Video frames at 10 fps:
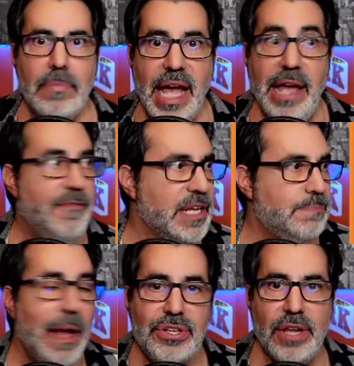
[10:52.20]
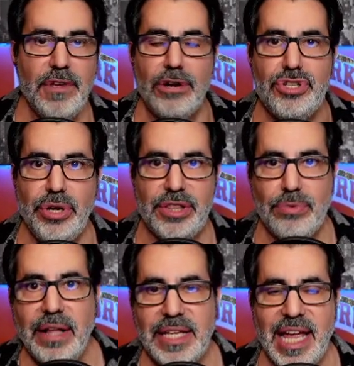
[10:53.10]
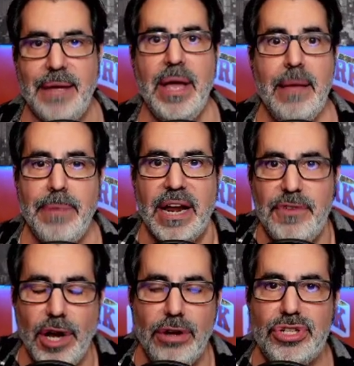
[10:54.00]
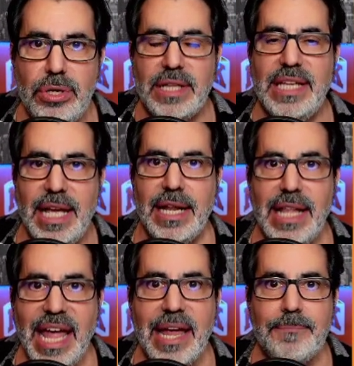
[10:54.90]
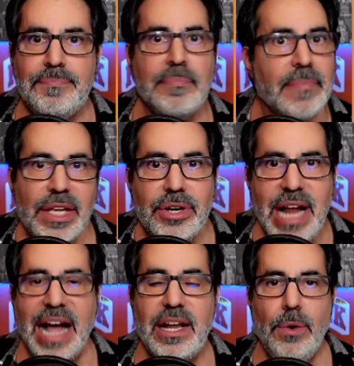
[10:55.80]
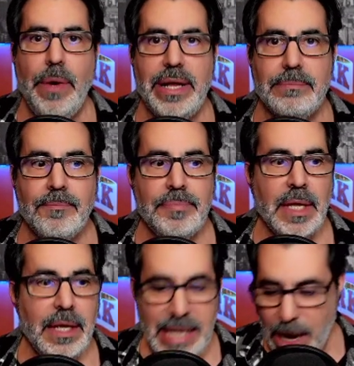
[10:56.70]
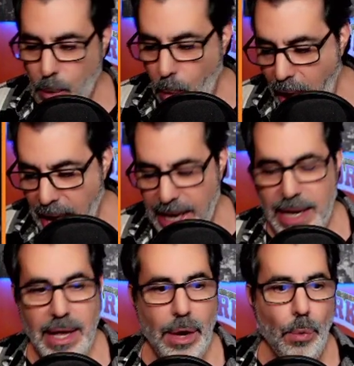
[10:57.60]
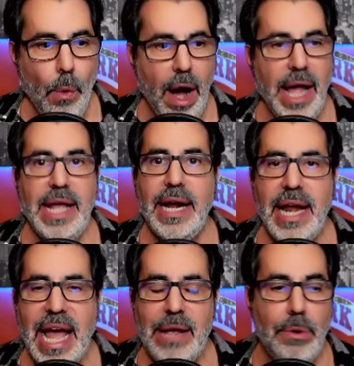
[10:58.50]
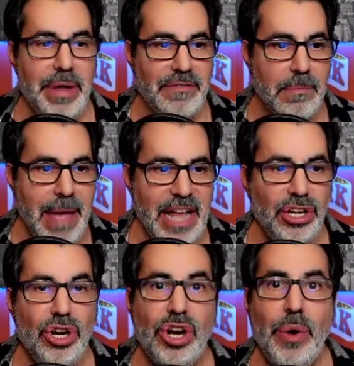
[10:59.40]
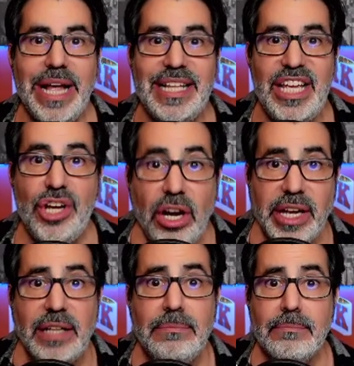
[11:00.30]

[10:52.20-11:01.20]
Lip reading: Especially if you don't shoot it throughout the game. But if you don't shoot at the end of the game, you're not going to win. Now, why? Why on a night when we have Immanuel Quickley cooking,